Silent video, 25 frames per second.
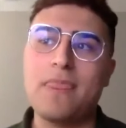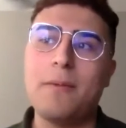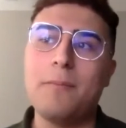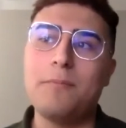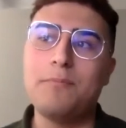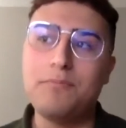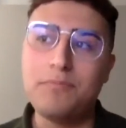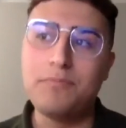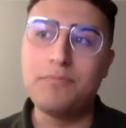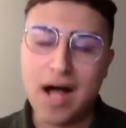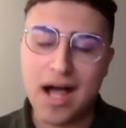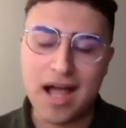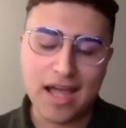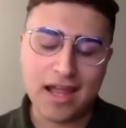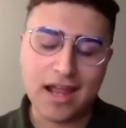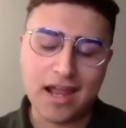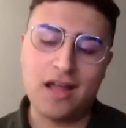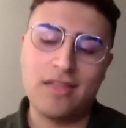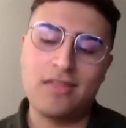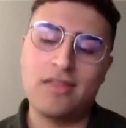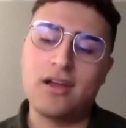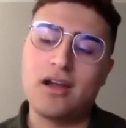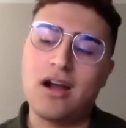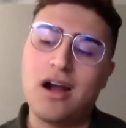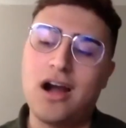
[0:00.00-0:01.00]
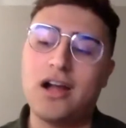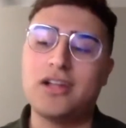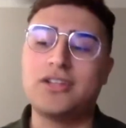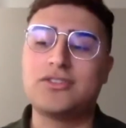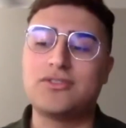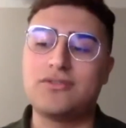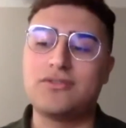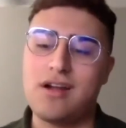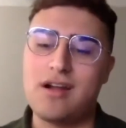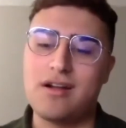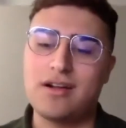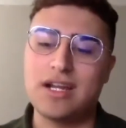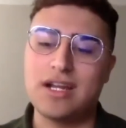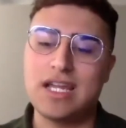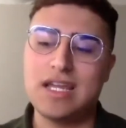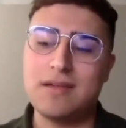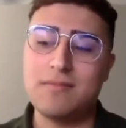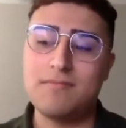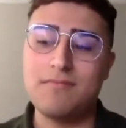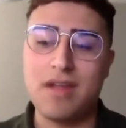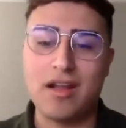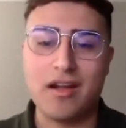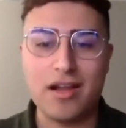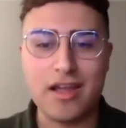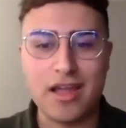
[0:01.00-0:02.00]
But on the contrary,
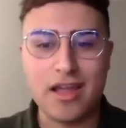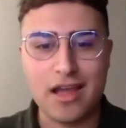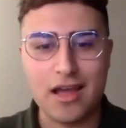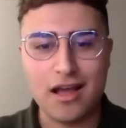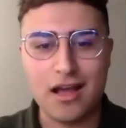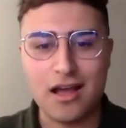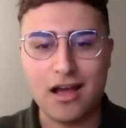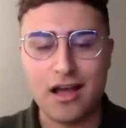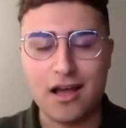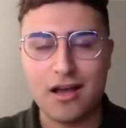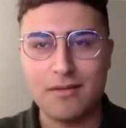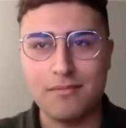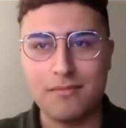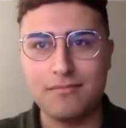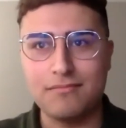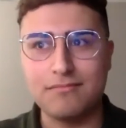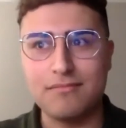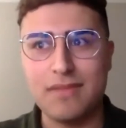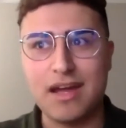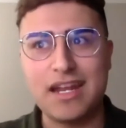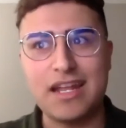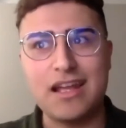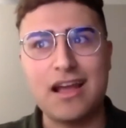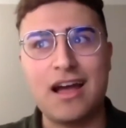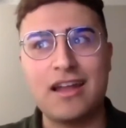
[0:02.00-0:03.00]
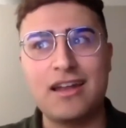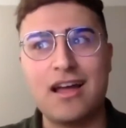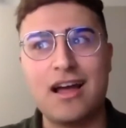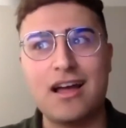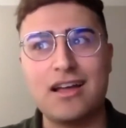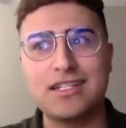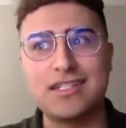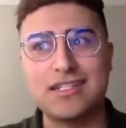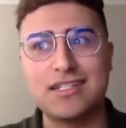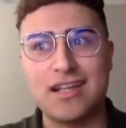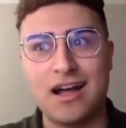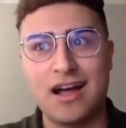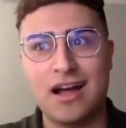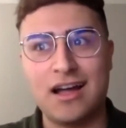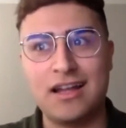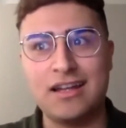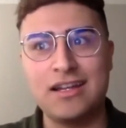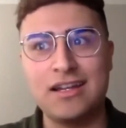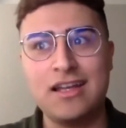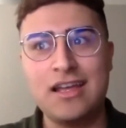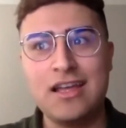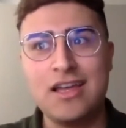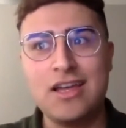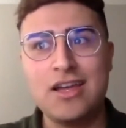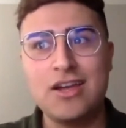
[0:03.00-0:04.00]
Marianne
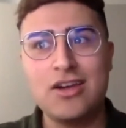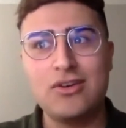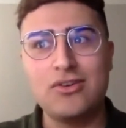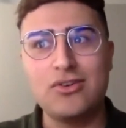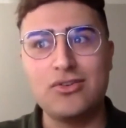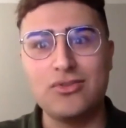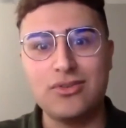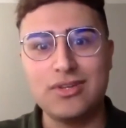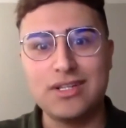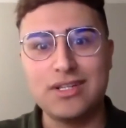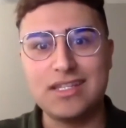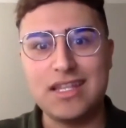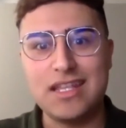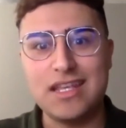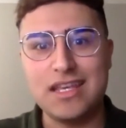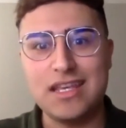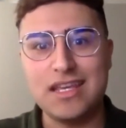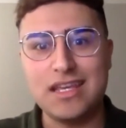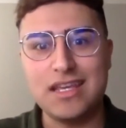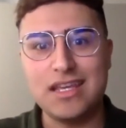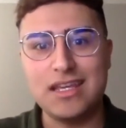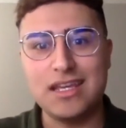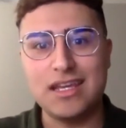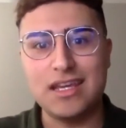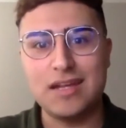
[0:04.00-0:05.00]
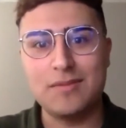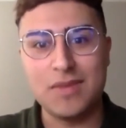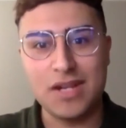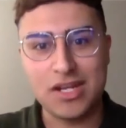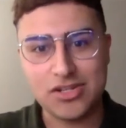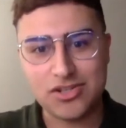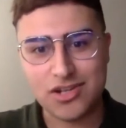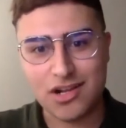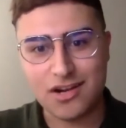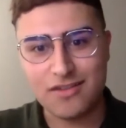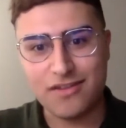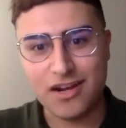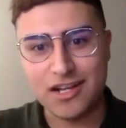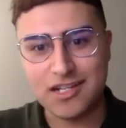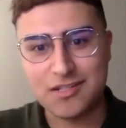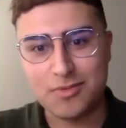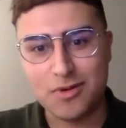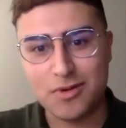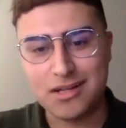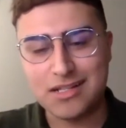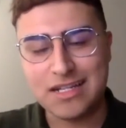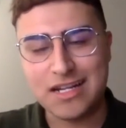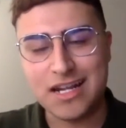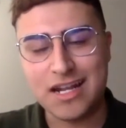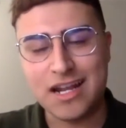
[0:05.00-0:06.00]
Hassan, who is the administrative vice
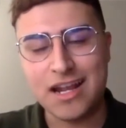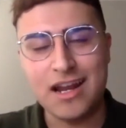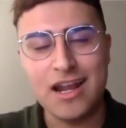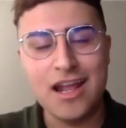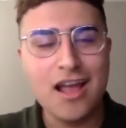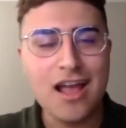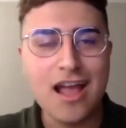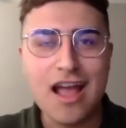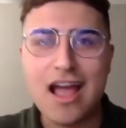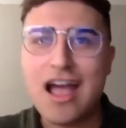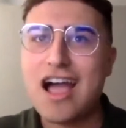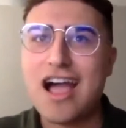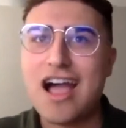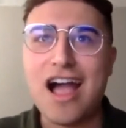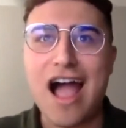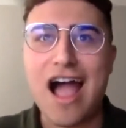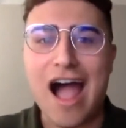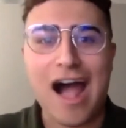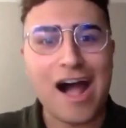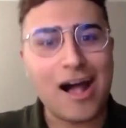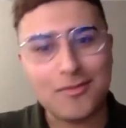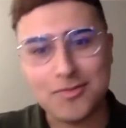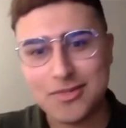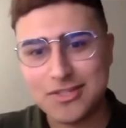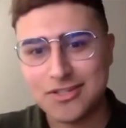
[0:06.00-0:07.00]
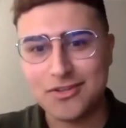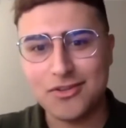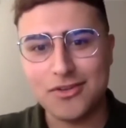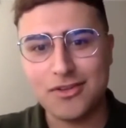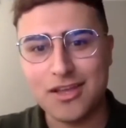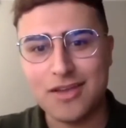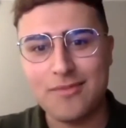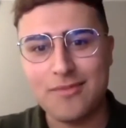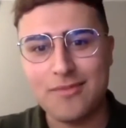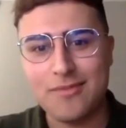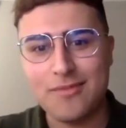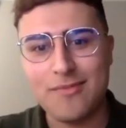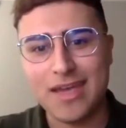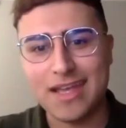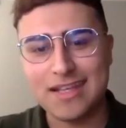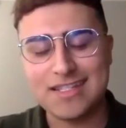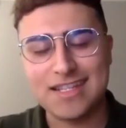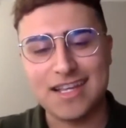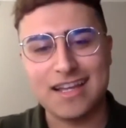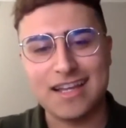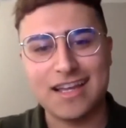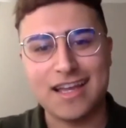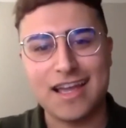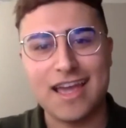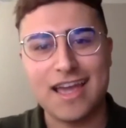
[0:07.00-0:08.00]
president, absolutely
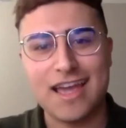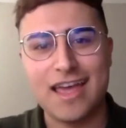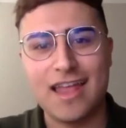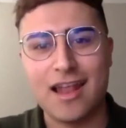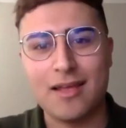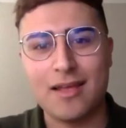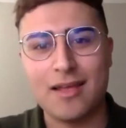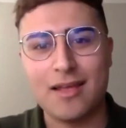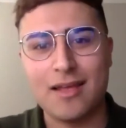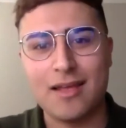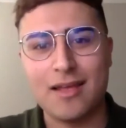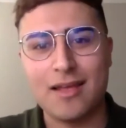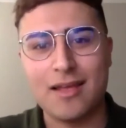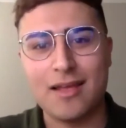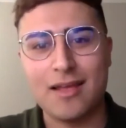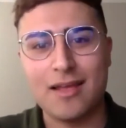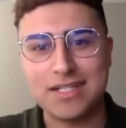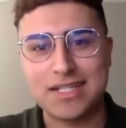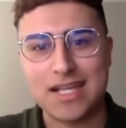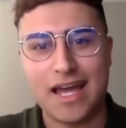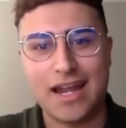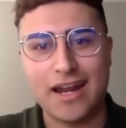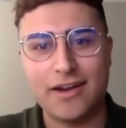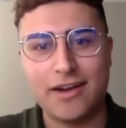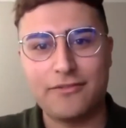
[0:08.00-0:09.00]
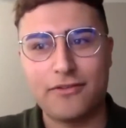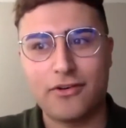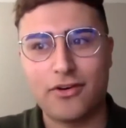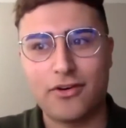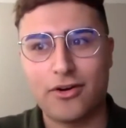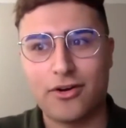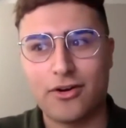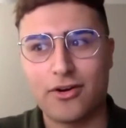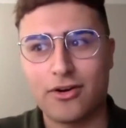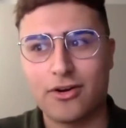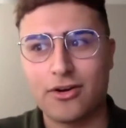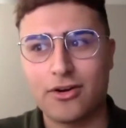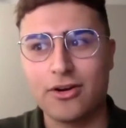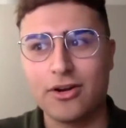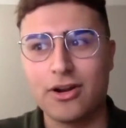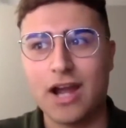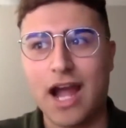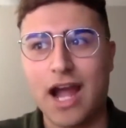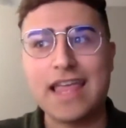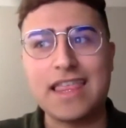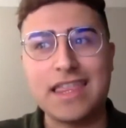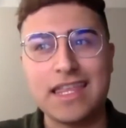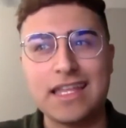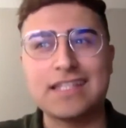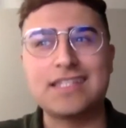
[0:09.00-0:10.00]
amazing. And I'm so excited for her, I
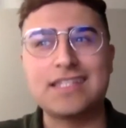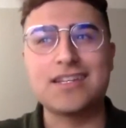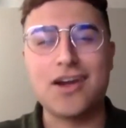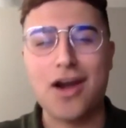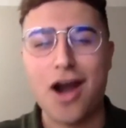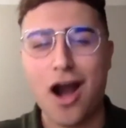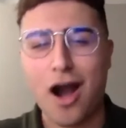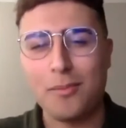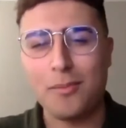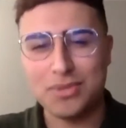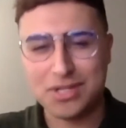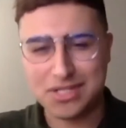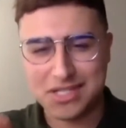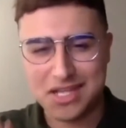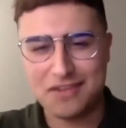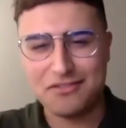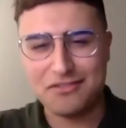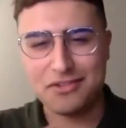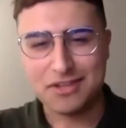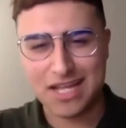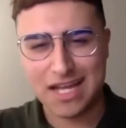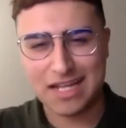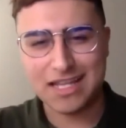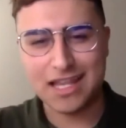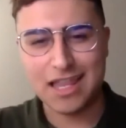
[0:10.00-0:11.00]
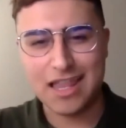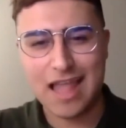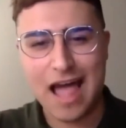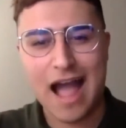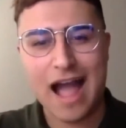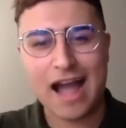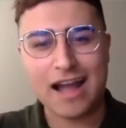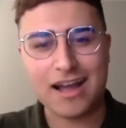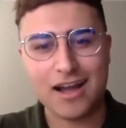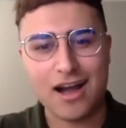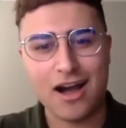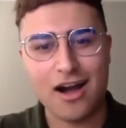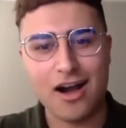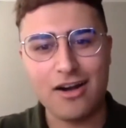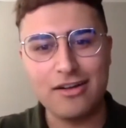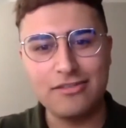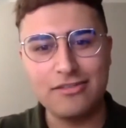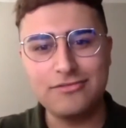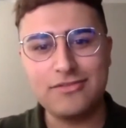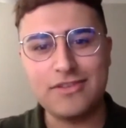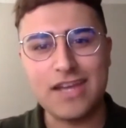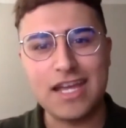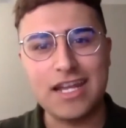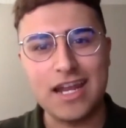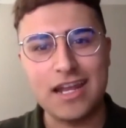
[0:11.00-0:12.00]
think, to compensate for that lack
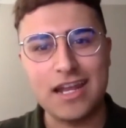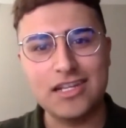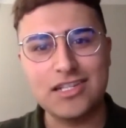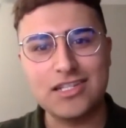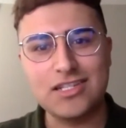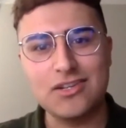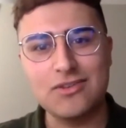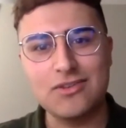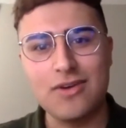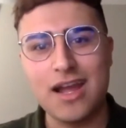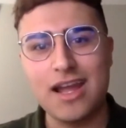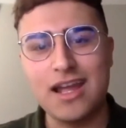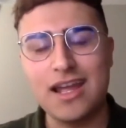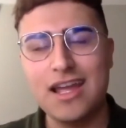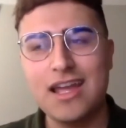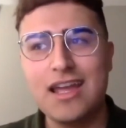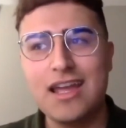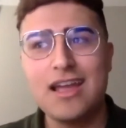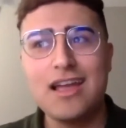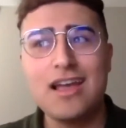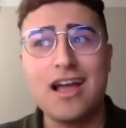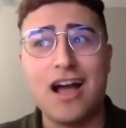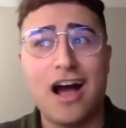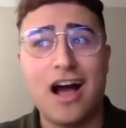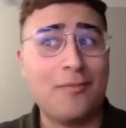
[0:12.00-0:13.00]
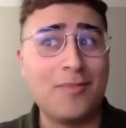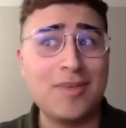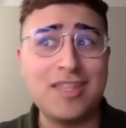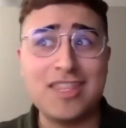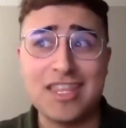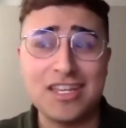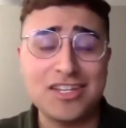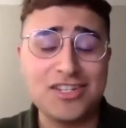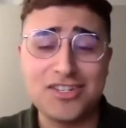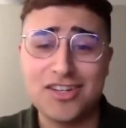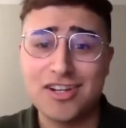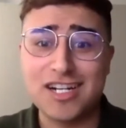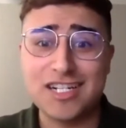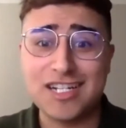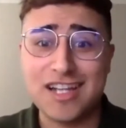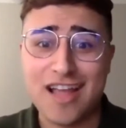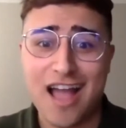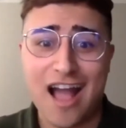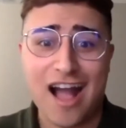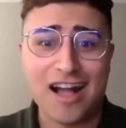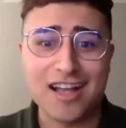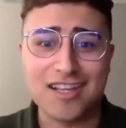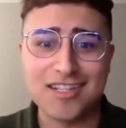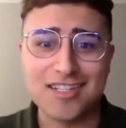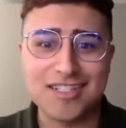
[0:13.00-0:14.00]
of in ASUA. I think she already
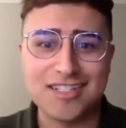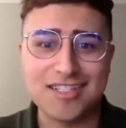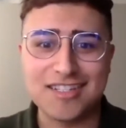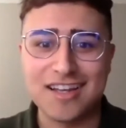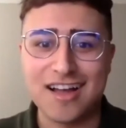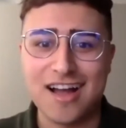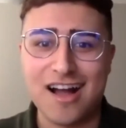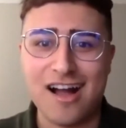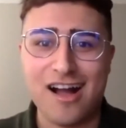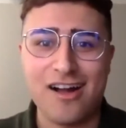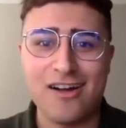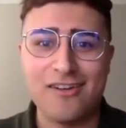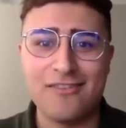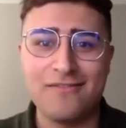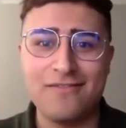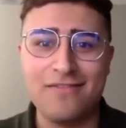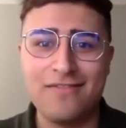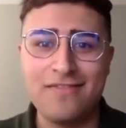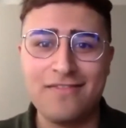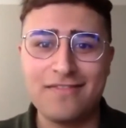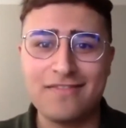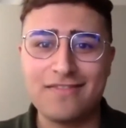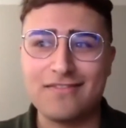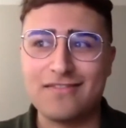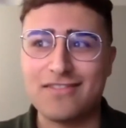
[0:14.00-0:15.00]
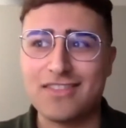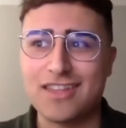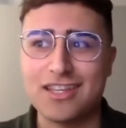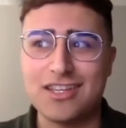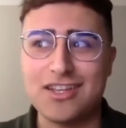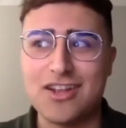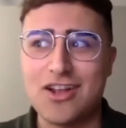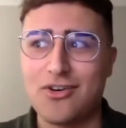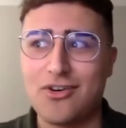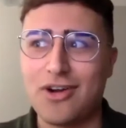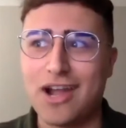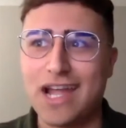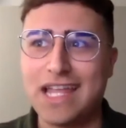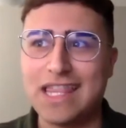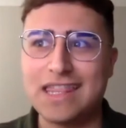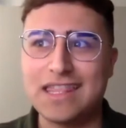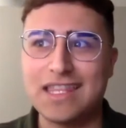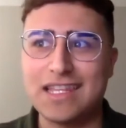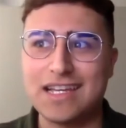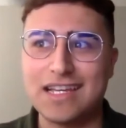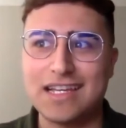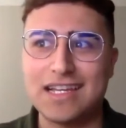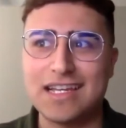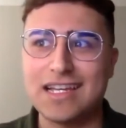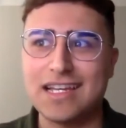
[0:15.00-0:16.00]
has, in
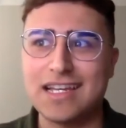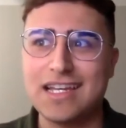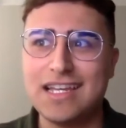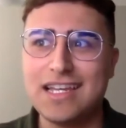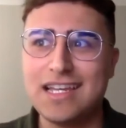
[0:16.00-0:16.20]
the